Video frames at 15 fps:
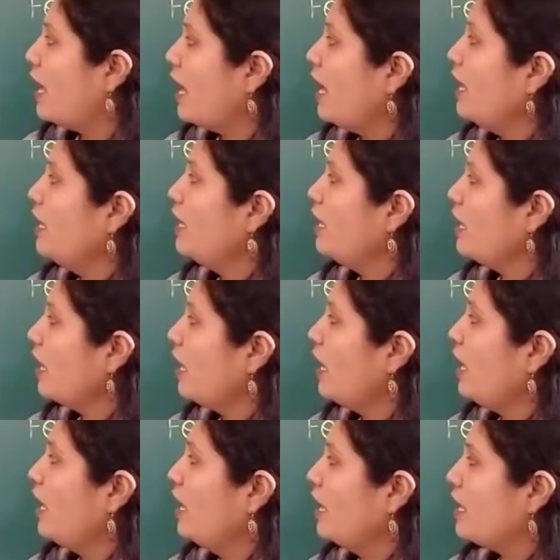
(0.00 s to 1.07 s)

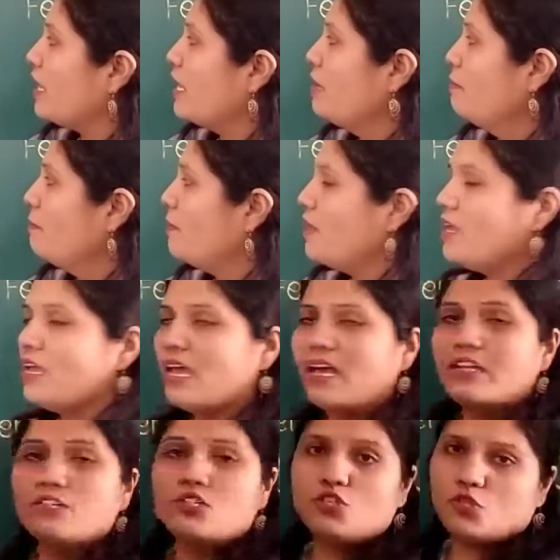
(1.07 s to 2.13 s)

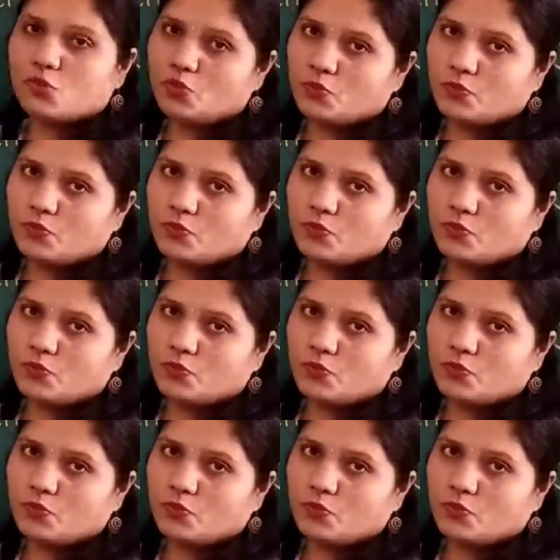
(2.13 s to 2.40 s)
NADPH2.